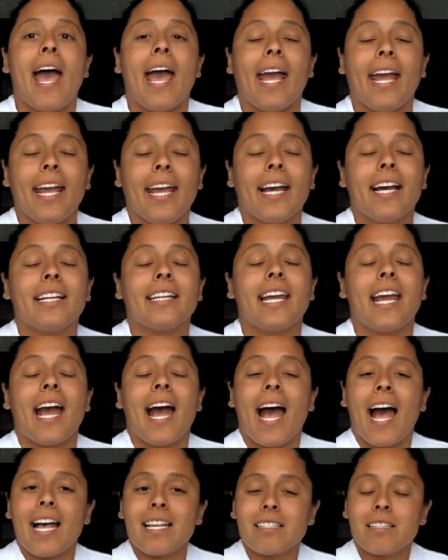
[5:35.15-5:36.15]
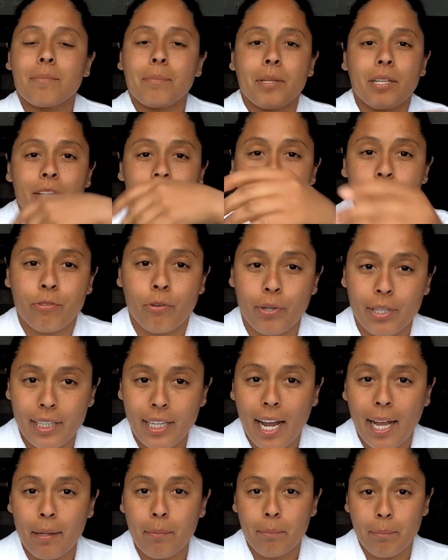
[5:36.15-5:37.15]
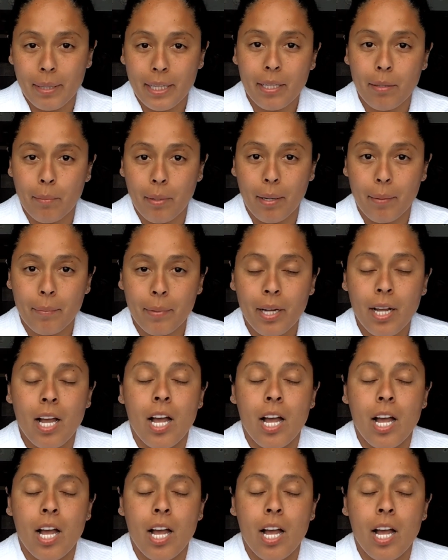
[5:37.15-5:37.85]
And it has to be a 4-night minimum.